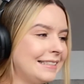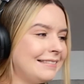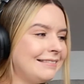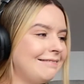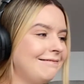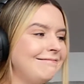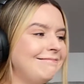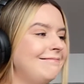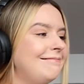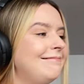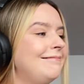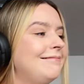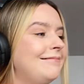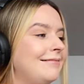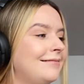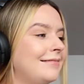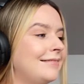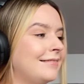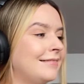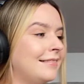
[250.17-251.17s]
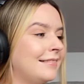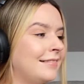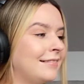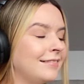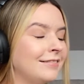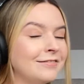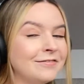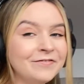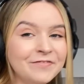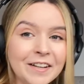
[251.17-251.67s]
Oh,
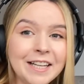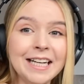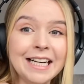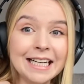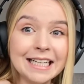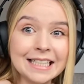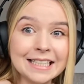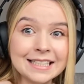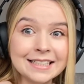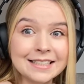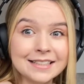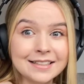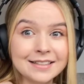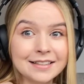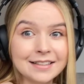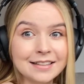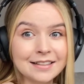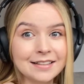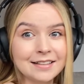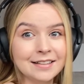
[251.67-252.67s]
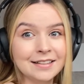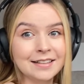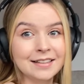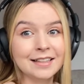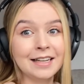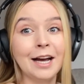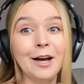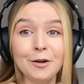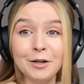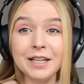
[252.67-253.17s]
Finneas.
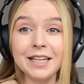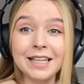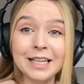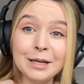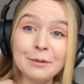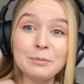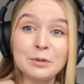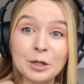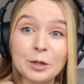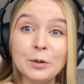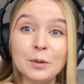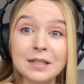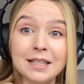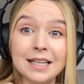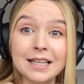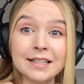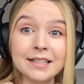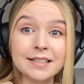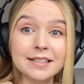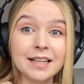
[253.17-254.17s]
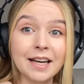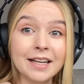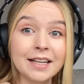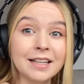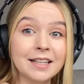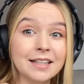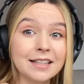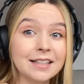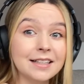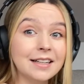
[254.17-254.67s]
How do you keep doing this?
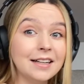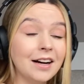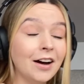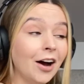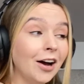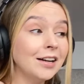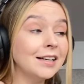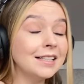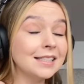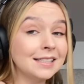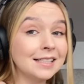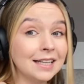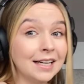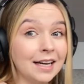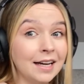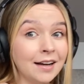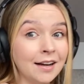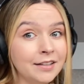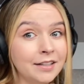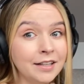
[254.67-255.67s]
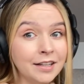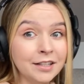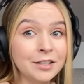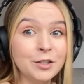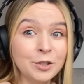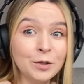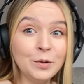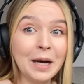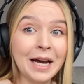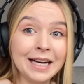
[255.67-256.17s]
Like, honestly, you can
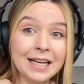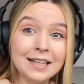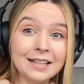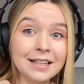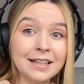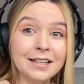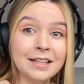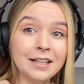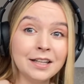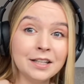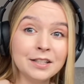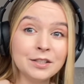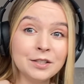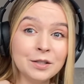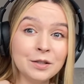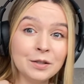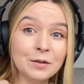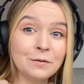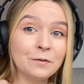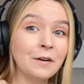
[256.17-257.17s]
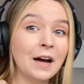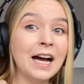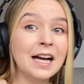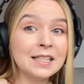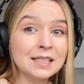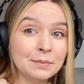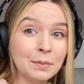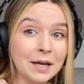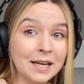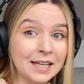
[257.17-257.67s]
do anything. You can do the
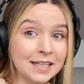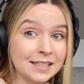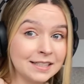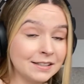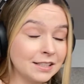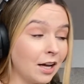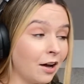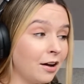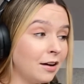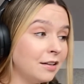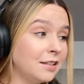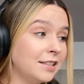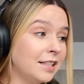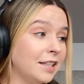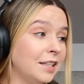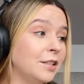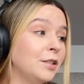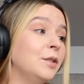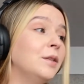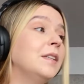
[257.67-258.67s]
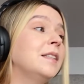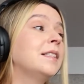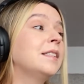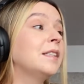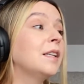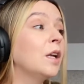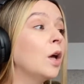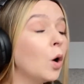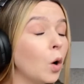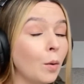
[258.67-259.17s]
fast-paced songs. You can do the
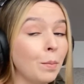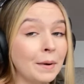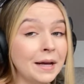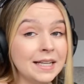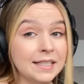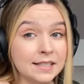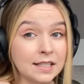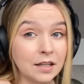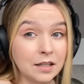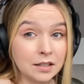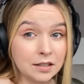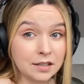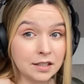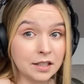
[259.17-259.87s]
slow-paced songs.